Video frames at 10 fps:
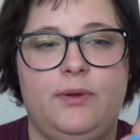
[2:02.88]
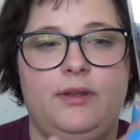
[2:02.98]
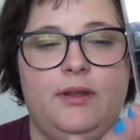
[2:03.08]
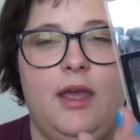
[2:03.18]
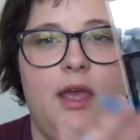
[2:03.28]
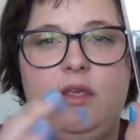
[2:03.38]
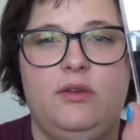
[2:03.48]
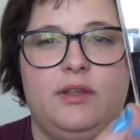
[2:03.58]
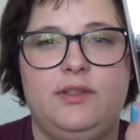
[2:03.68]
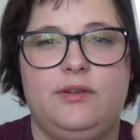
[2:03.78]
but
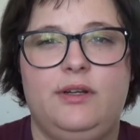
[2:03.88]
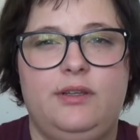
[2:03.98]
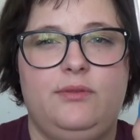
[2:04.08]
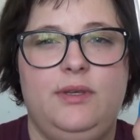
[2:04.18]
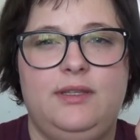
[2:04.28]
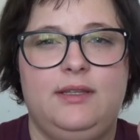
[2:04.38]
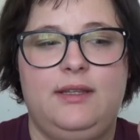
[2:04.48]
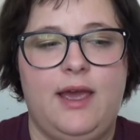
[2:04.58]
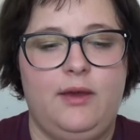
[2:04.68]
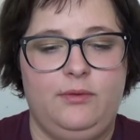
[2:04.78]
you can sort of squeeze
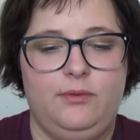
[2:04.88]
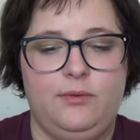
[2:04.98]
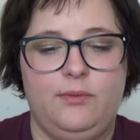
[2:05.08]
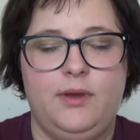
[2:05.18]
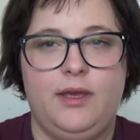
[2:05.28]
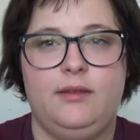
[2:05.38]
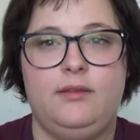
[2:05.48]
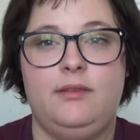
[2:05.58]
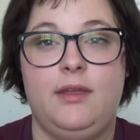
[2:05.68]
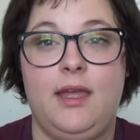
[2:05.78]
it down
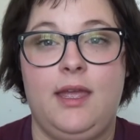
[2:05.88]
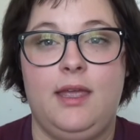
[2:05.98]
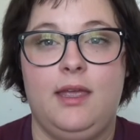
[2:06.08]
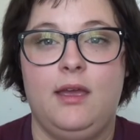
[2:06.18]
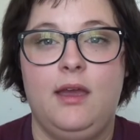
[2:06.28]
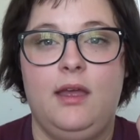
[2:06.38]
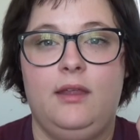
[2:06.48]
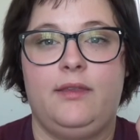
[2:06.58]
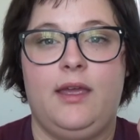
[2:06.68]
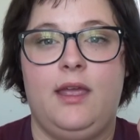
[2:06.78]
with a
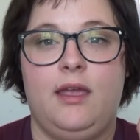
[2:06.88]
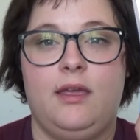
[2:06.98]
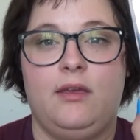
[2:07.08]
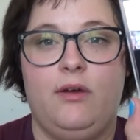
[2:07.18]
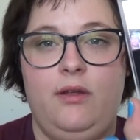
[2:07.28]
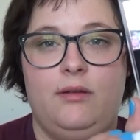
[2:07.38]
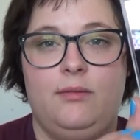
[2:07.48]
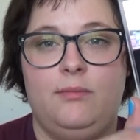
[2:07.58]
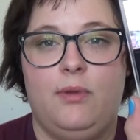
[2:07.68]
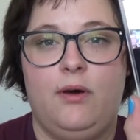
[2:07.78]
like
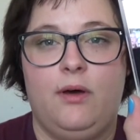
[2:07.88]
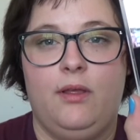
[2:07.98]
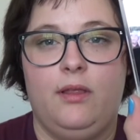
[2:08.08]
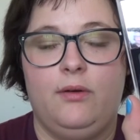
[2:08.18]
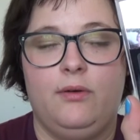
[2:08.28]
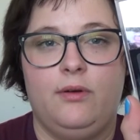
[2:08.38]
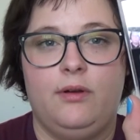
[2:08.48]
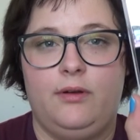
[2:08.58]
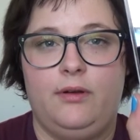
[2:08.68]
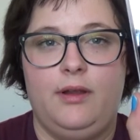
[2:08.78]
cotton ball
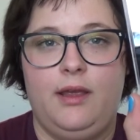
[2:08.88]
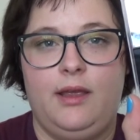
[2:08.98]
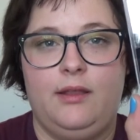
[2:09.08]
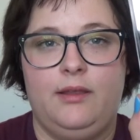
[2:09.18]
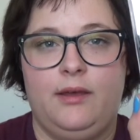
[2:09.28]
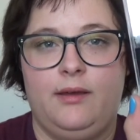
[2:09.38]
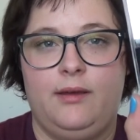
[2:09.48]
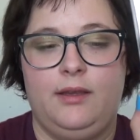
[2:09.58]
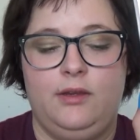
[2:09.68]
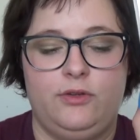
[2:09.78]
or
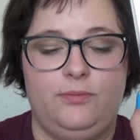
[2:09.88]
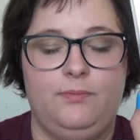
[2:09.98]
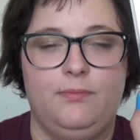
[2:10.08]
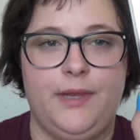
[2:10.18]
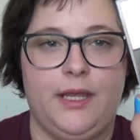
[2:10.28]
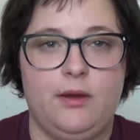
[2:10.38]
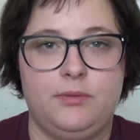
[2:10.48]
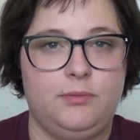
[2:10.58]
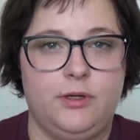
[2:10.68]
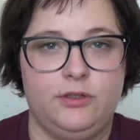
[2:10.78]
your
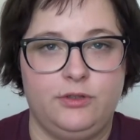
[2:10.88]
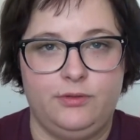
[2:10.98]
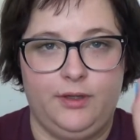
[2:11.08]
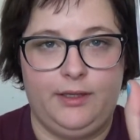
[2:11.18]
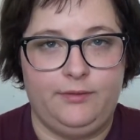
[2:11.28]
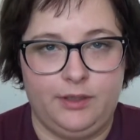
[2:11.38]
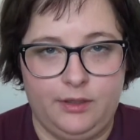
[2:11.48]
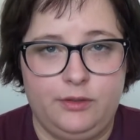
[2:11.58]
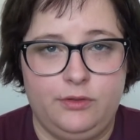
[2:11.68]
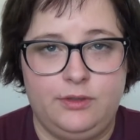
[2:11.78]
makeup sponge or whatever
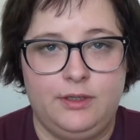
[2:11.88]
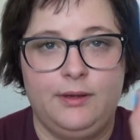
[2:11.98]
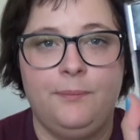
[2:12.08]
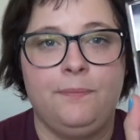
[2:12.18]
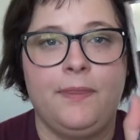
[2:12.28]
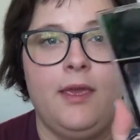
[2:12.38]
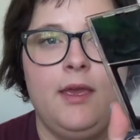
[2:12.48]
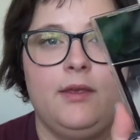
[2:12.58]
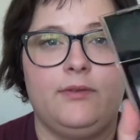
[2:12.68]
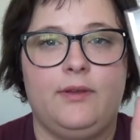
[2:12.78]
you're using,
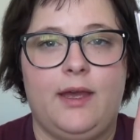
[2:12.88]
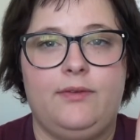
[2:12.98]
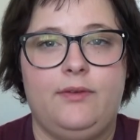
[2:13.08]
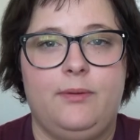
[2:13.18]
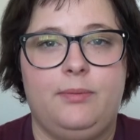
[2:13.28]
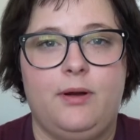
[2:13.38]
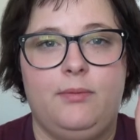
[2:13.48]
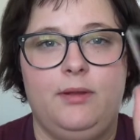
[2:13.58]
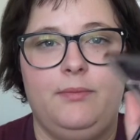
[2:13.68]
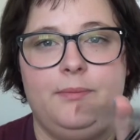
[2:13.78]
so that's no
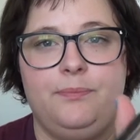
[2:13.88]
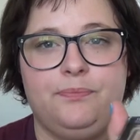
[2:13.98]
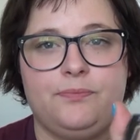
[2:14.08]
problem.